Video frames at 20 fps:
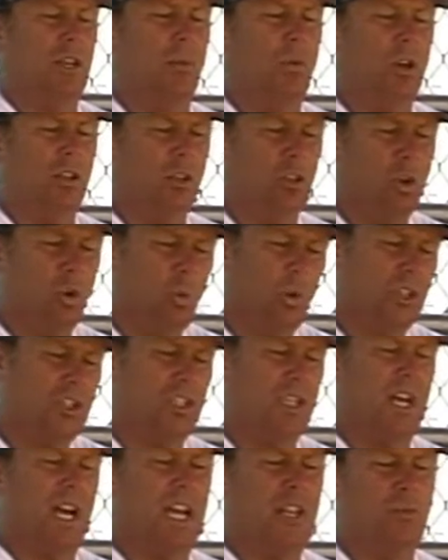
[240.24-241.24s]
wanted to know which
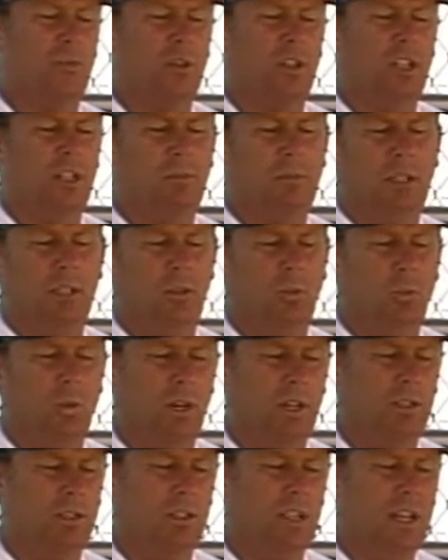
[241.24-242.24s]
guys were going to be the
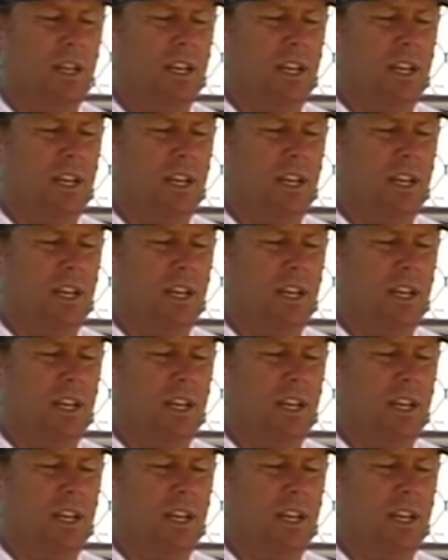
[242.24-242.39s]
ones